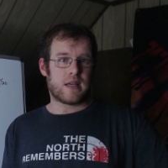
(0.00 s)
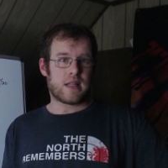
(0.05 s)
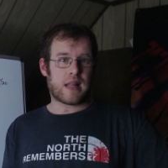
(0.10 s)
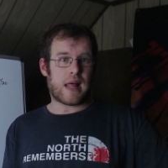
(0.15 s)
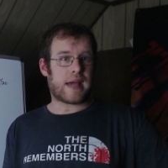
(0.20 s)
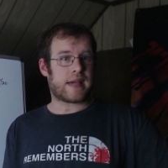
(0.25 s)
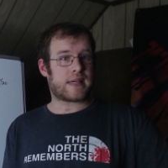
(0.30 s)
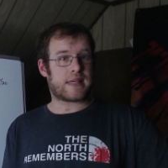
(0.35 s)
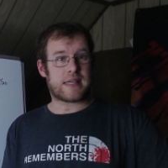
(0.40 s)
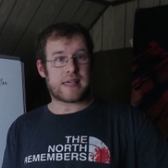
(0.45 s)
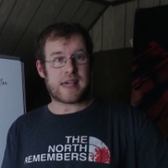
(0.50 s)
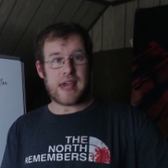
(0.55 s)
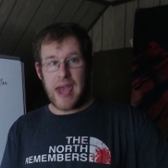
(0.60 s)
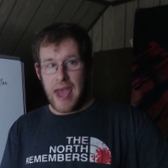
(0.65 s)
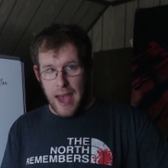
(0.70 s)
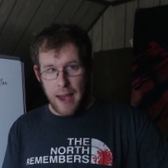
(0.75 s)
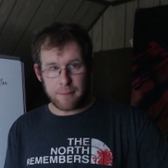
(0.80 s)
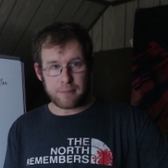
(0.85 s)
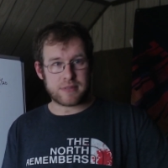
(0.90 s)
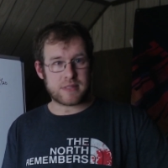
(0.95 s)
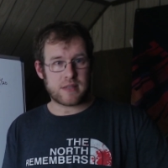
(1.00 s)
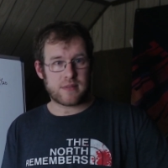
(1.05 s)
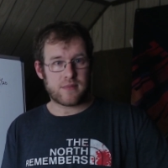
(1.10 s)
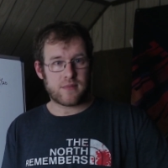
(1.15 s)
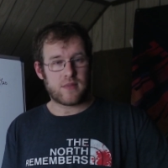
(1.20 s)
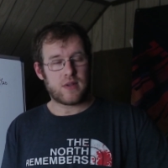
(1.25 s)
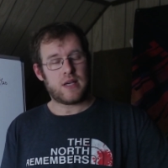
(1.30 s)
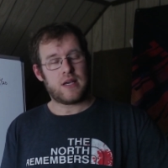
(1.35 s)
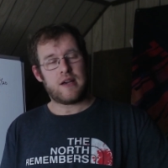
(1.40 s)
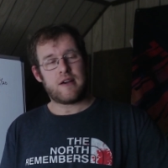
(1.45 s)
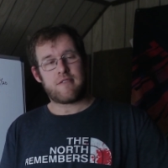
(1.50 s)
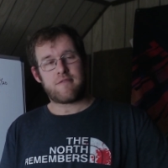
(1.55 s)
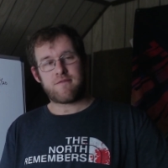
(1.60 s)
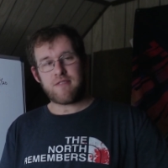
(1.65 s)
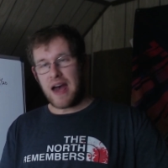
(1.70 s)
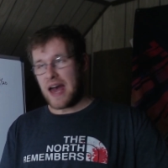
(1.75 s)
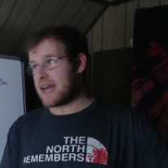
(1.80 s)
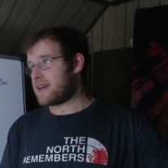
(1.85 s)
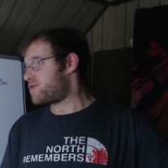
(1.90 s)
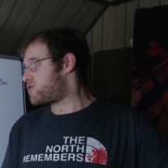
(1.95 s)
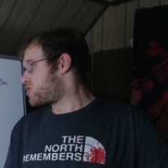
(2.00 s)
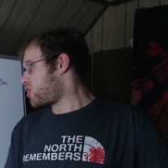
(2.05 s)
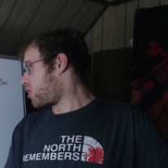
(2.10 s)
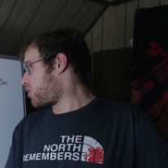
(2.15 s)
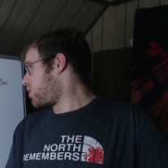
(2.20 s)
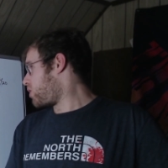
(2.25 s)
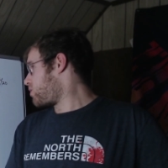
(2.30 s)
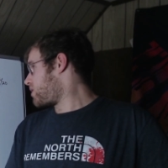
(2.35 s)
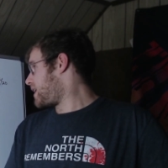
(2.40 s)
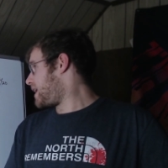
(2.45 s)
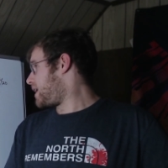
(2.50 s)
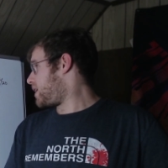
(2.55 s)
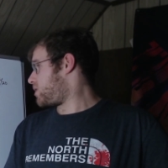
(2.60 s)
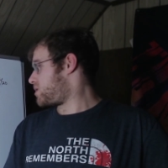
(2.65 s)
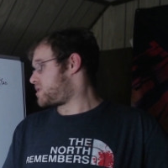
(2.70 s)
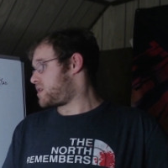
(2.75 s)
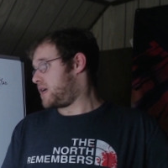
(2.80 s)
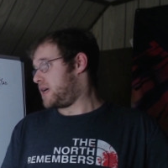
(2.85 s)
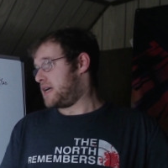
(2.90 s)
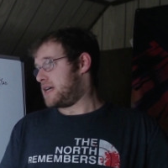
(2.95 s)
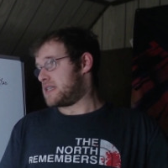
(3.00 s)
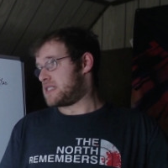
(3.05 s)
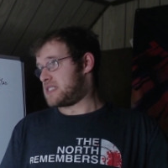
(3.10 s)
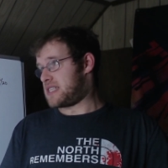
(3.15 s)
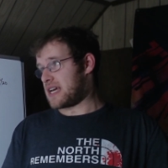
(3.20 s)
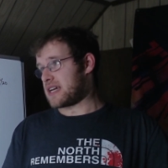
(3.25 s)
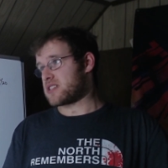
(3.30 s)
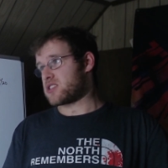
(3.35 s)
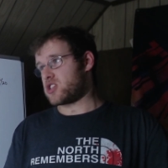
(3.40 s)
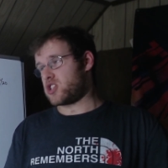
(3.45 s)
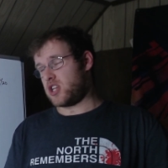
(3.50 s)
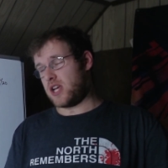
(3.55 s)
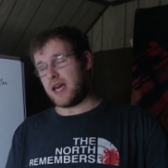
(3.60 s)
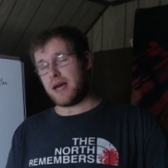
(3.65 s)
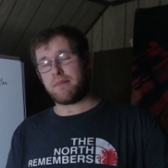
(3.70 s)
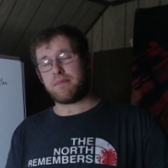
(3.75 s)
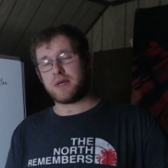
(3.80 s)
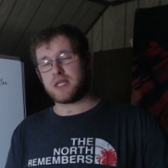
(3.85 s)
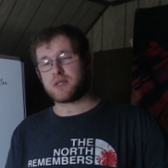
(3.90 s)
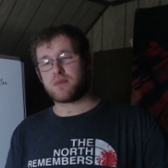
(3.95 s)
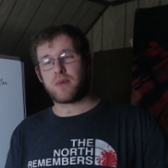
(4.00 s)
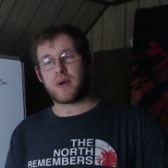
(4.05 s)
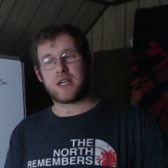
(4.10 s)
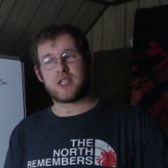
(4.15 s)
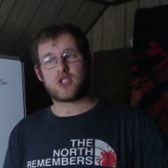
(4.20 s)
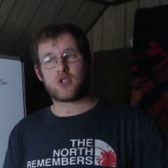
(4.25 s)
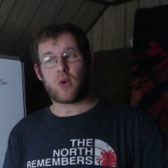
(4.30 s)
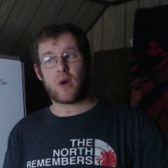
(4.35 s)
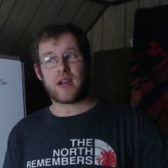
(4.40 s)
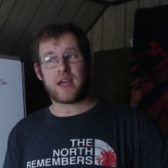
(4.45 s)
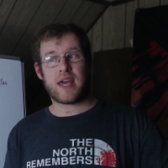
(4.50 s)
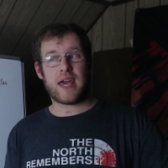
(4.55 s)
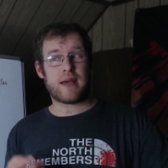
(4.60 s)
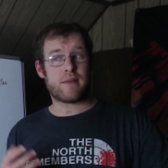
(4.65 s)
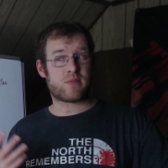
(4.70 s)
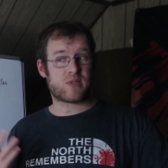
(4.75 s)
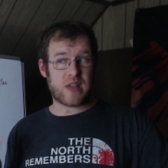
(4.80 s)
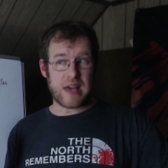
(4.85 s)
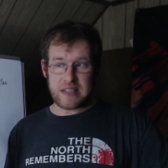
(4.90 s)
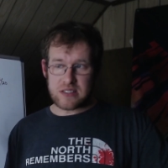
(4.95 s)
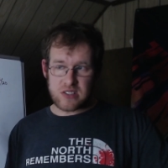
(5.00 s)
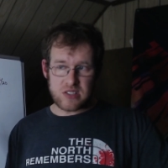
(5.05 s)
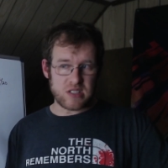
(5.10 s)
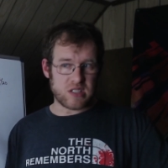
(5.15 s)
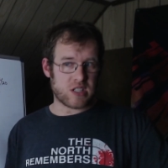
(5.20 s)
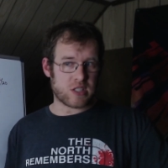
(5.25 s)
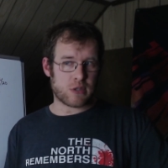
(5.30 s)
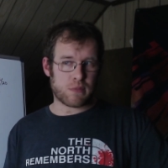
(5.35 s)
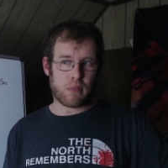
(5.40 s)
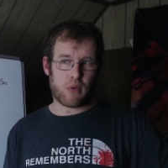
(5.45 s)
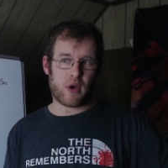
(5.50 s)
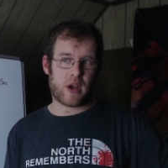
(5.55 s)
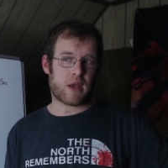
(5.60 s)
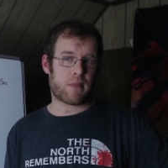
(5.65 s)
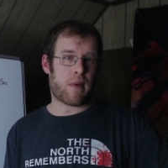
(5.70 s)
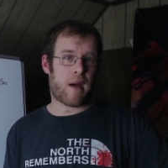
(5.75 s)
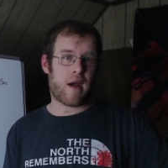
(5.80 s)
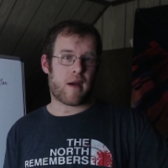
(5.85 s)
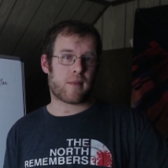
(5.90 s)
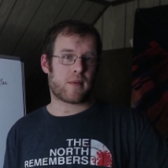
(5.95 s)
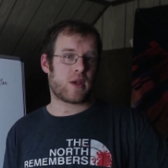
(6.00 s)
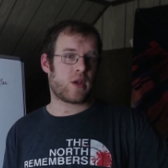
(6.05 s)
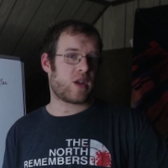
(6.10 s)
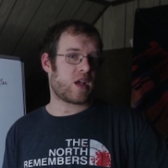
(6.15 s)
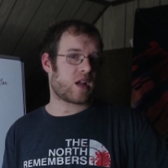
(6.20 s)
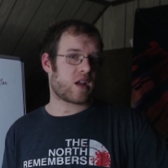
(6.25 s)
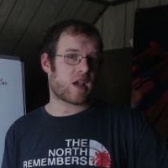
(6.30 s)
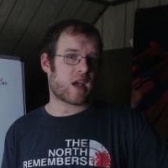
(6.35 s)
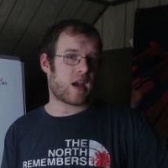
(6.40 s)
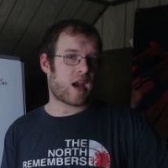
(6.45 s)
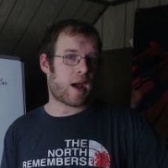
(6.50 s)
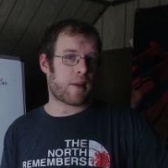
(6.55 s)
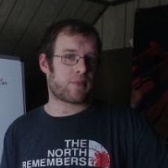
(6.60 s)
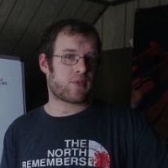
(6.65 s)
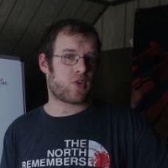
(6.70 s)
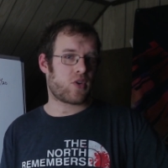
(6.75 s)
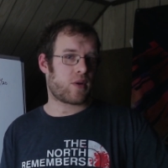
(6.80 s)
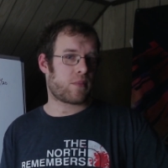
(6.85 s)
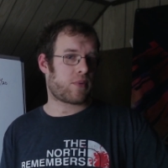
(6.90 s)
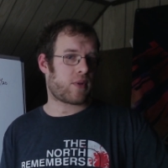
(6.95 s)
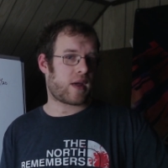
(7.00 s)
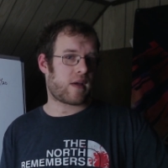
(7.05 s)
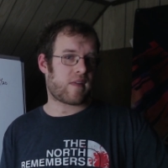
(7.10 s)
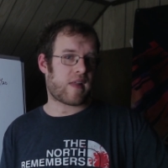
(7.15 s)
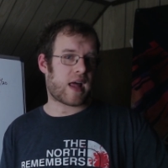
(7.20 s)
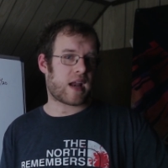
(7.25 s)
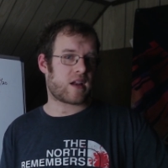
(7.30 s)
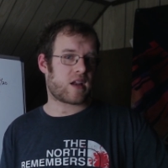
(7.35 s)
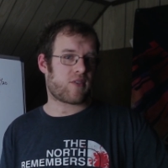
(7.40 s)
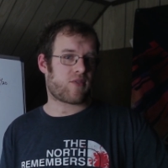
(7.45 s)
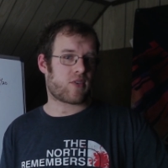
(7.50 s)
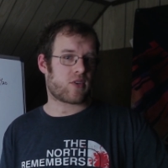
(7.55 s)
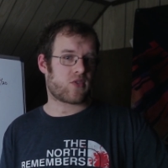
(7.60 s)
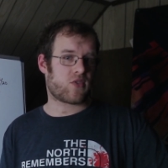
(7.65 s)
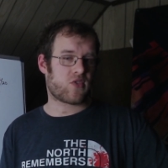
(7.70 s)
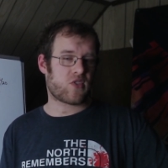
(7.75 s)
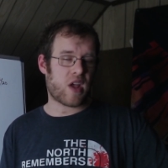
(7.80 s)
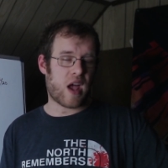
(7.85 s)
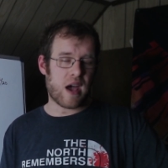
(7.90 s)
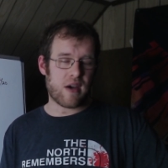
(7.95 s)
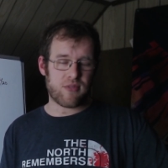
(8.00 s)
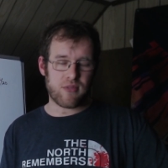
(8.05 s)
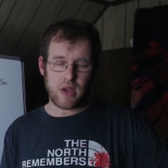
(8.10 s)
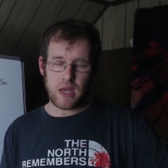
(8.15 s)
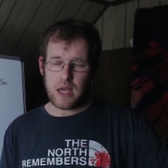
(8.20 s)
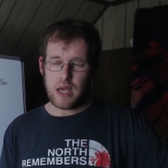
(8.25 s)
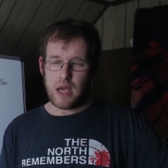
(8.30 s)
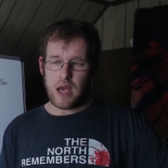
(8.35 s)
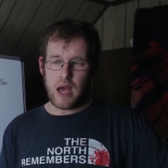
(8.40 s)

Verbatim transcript: Like gapped. 5 solo kills, 6 champions played in 20 games. That's the disappointing part. He didn't get an opportunity to play a lot of different stuff.